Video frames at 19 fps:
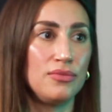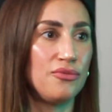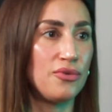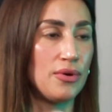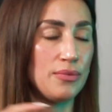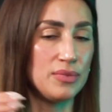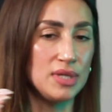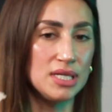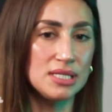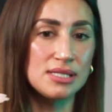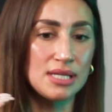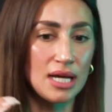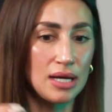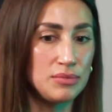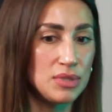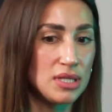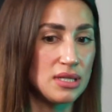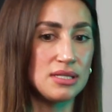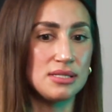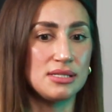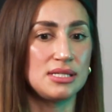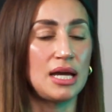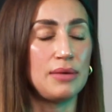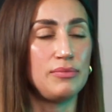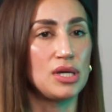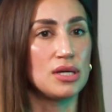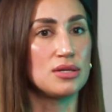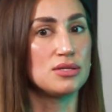from this time to this
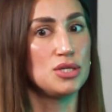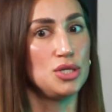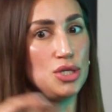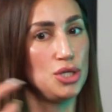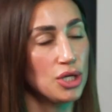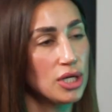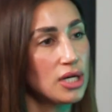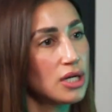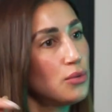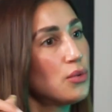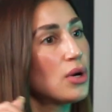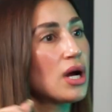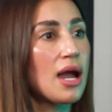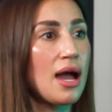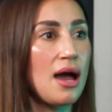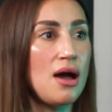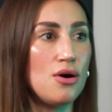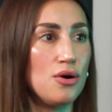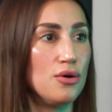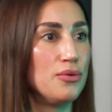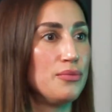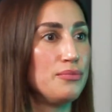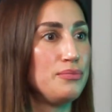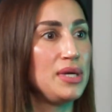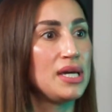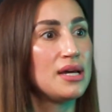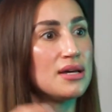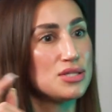time because you're going to work out
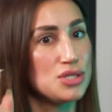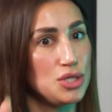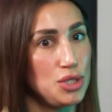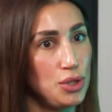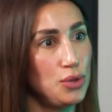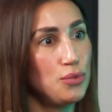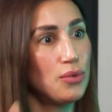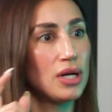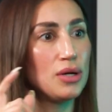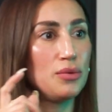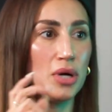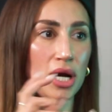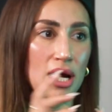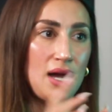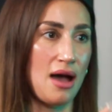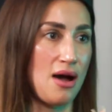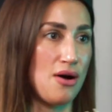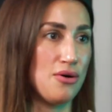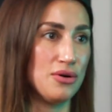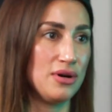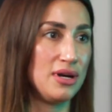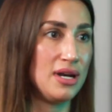because you want to work out.